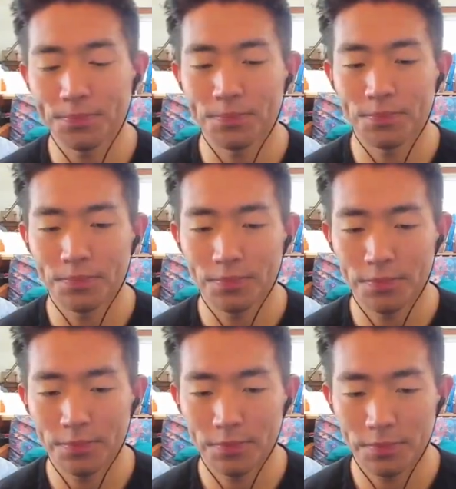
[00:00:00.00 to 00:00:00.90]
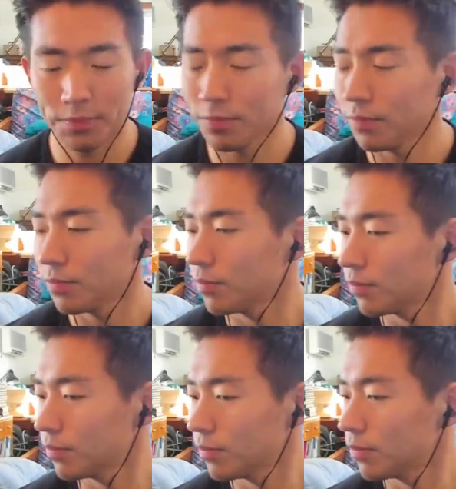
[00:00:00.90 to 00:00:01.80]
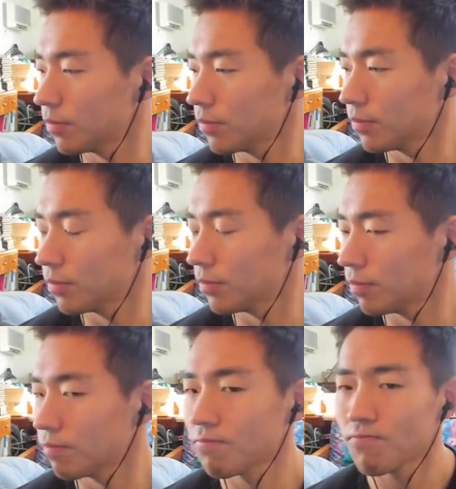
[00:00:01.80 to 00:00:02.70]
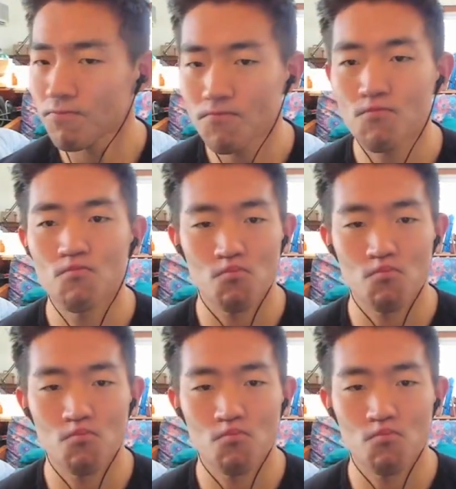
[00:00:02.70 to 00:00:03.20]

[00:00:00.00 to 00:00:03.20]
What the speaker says: Nobody speaks.